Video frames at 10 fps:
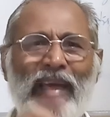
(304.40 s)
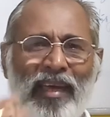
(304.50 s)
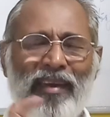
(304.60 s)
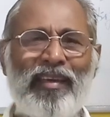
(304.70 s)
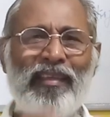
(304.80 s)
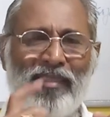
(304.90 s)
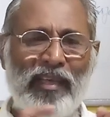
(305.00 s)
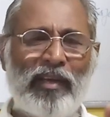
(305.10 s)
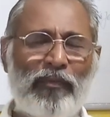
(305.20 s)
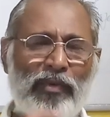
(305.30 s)

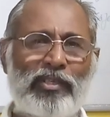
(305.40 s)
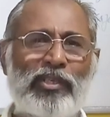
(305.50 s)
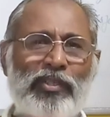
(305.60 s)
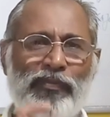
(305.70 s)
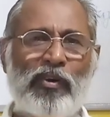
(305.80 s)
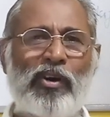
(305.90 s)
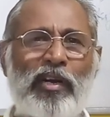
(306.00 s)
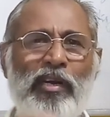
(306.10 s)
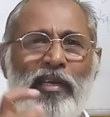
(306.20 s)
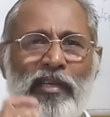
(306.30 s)
Anything which is
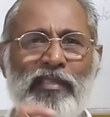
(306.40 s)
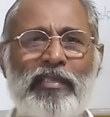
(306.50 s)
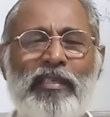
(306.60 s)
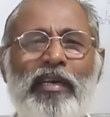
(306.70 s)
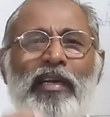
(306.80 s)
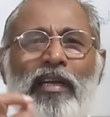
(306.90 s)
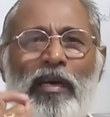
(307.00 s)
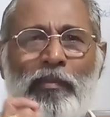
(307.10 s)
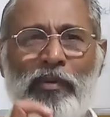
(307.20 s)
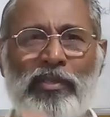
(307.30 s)
foreign inside
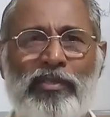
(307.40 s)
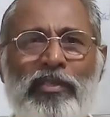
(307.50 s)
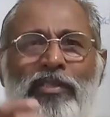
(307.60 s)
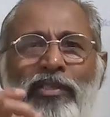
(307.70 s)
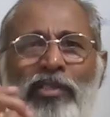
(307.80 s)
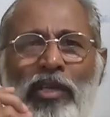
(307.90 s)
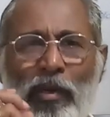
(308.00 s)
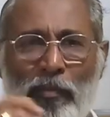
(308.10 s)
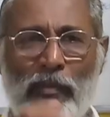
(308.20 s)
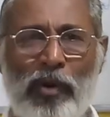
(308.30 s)
a person's
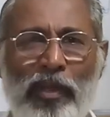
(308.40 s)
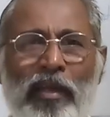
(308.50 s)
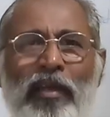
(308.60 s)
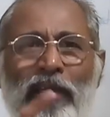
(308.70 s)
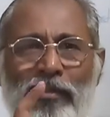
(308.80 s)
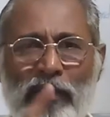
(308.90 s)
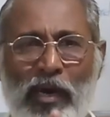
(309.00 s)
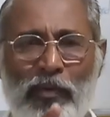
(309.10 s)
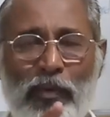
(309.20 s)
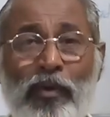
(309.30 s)
body is
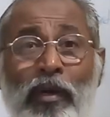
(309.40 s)
Rahu,